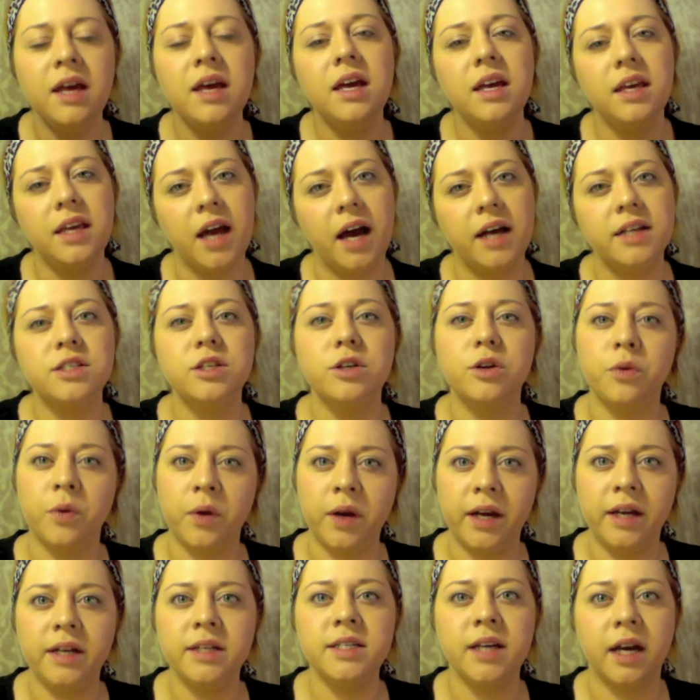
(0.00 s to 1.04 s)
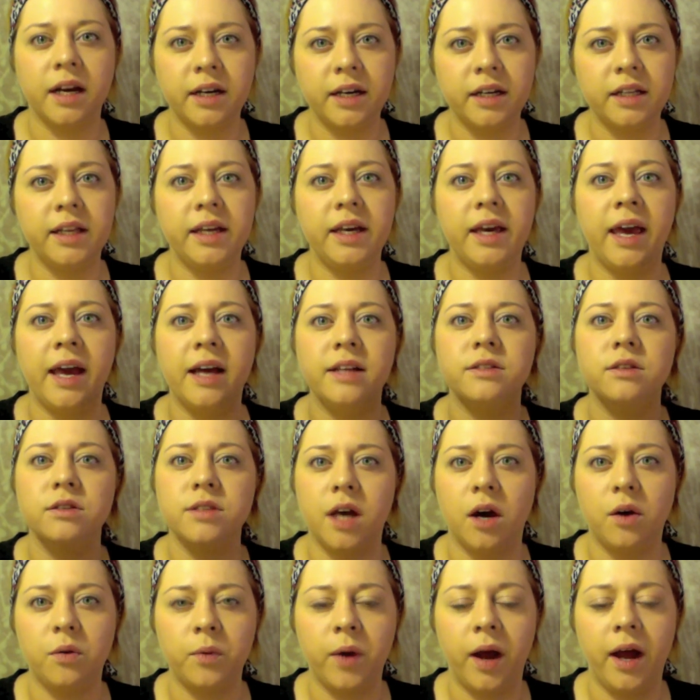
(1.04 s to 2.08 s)
Yes, green technically cancels
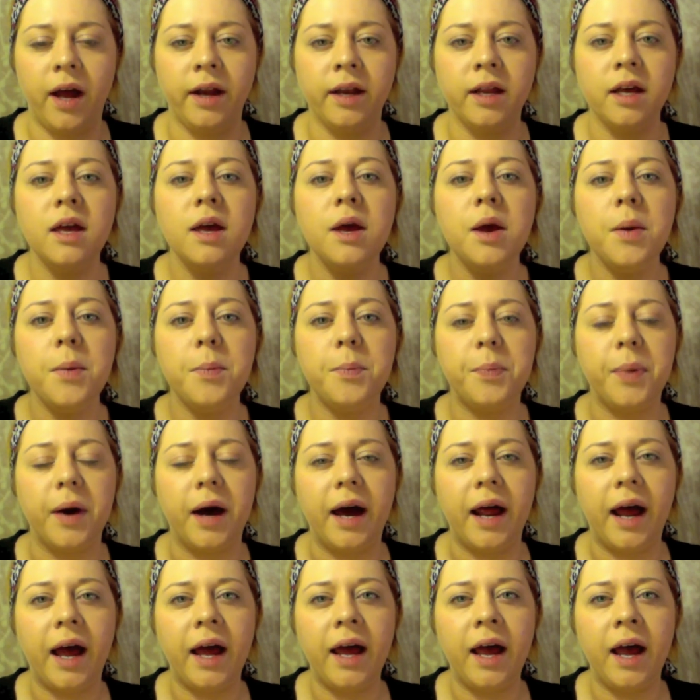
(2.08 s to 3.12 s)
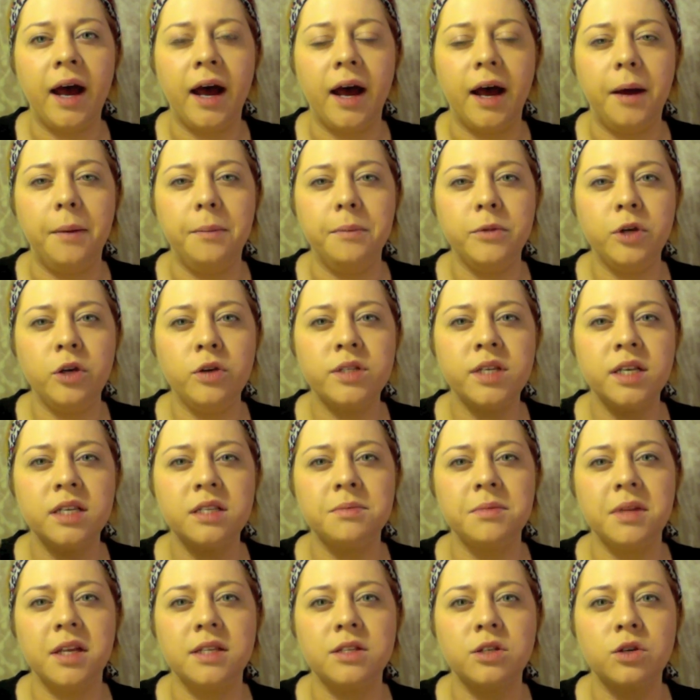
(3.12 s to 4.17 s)
out red, but using
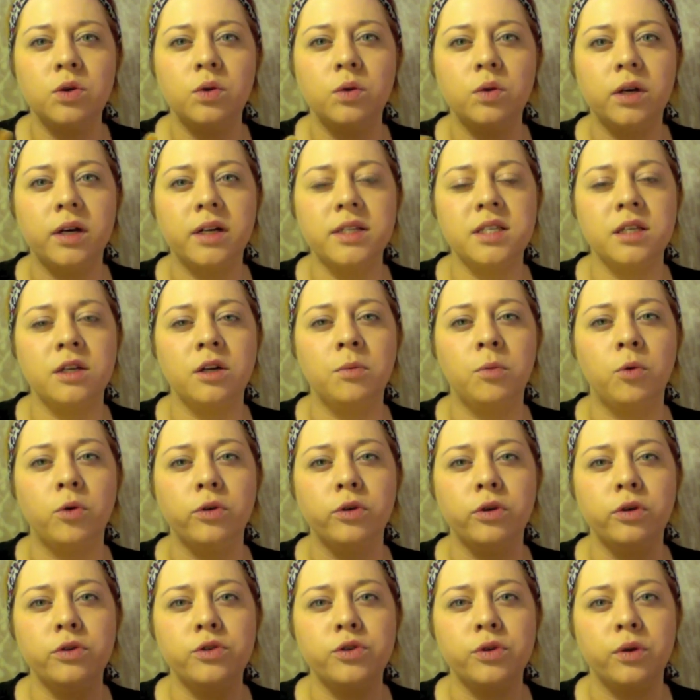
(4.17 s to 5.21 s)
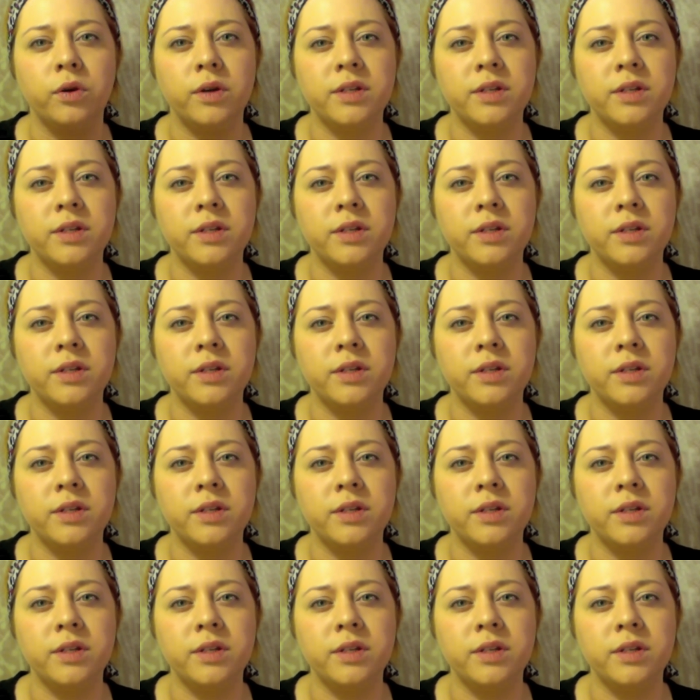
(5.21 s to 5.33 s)
something that's cooler, it's a little more neutral.